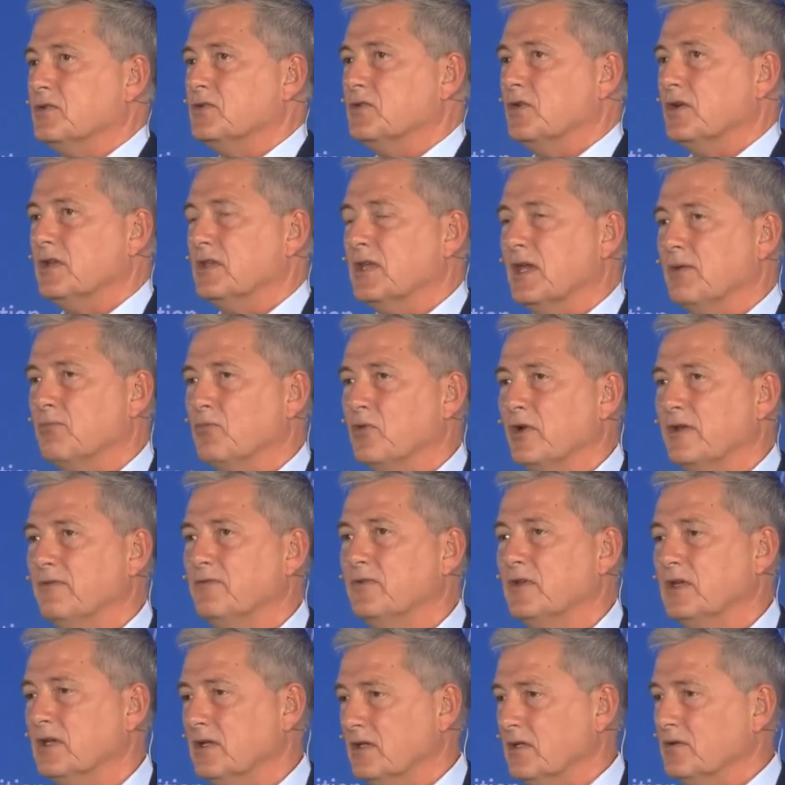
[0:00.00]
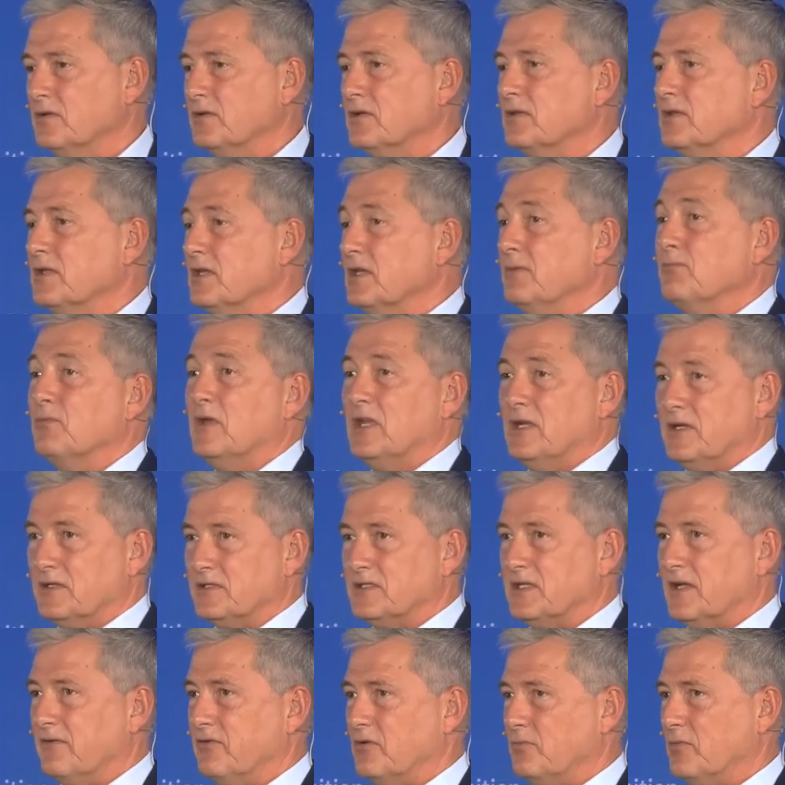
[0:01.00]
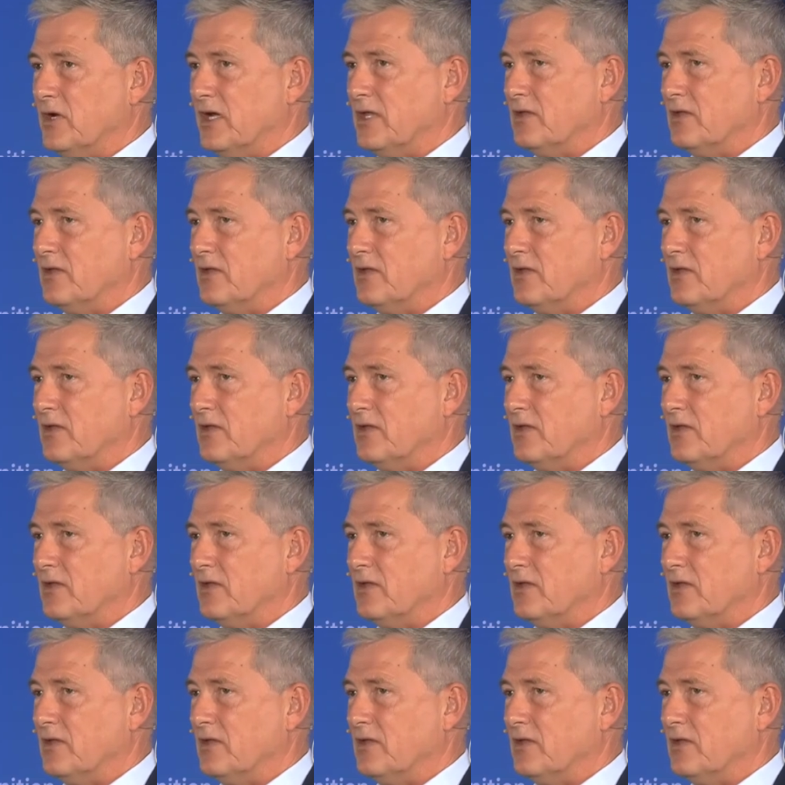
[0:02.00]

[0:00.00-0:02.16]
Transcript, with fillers: during that briefing, and the, the minutes of it,